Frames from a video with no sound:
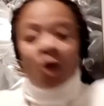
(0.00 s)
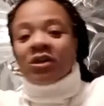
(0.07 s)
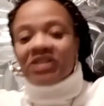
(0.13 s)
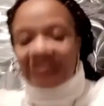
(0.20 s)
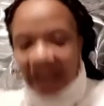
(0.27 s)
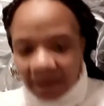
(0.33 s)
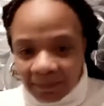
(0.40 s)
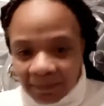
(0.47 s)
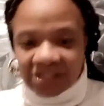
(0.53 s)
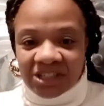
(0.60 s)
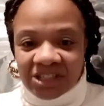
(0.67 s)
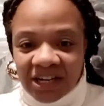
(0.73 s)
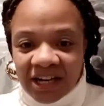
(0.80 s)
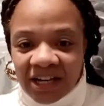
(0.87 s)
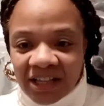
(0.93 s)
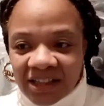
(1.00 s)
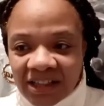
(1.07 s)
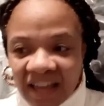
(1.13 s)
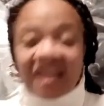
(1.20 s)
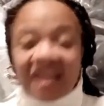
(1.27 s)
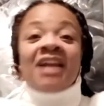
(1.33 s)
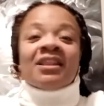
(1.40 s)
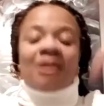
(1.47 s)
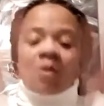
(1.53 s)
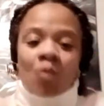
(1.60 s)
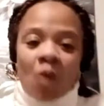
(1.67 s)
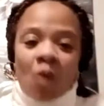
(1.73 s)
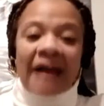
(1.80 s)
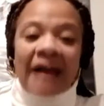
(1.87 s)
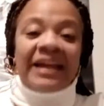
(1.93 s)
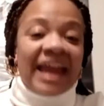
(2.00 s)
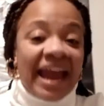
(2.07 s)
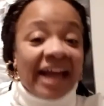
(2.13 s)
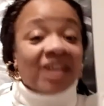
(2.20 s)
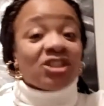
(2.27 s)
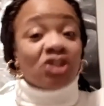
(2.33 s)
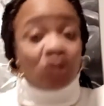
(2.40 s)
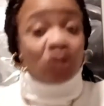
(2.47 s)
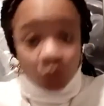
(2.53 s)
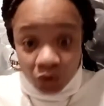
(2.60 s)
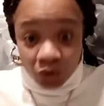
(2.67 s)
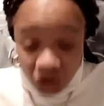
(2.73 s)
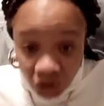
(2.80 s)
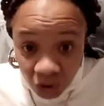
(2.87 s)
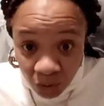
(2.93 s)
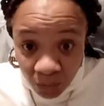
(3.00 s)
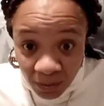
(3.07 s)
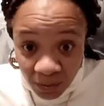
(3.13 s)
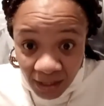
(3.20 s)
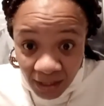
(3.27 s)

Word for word: or damaging anything, then why can't you do it?